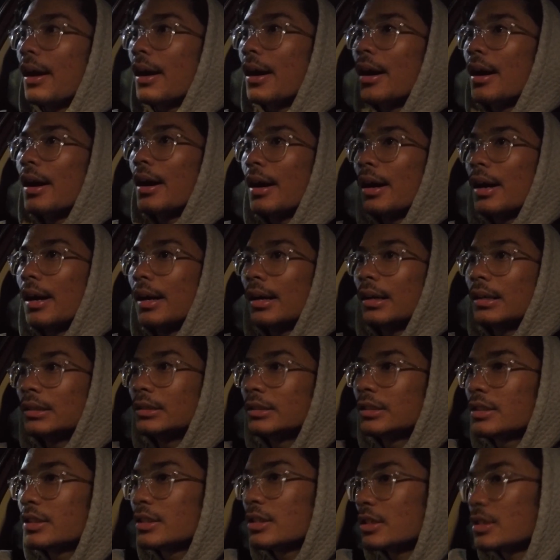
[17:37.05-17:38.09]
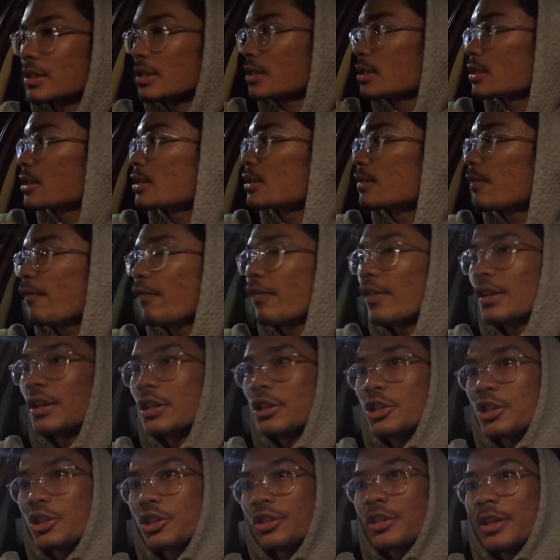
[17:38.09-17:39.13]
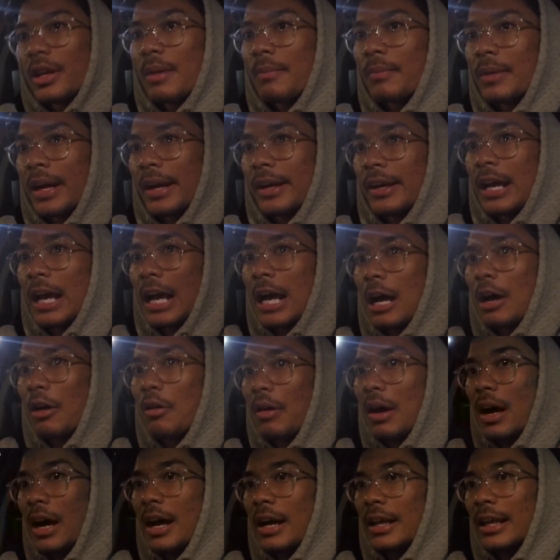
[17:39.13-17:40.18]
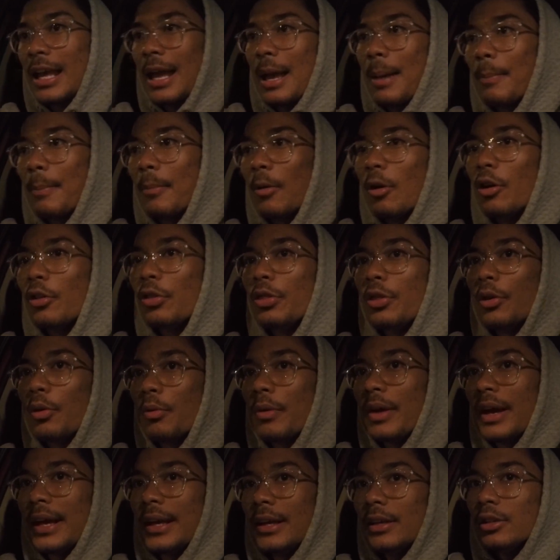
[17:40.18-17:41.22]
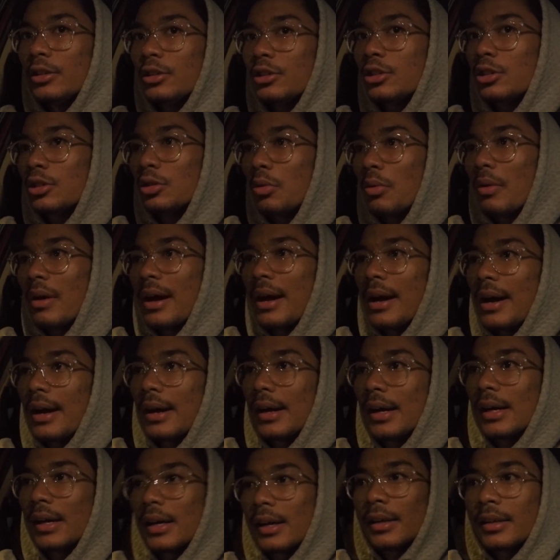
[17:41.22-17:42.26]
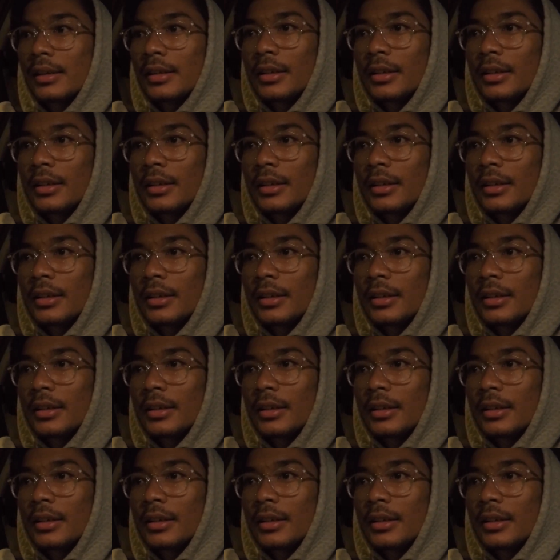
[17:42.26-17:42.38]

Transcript: Uh, just finished gym right now. I am on the way to uh,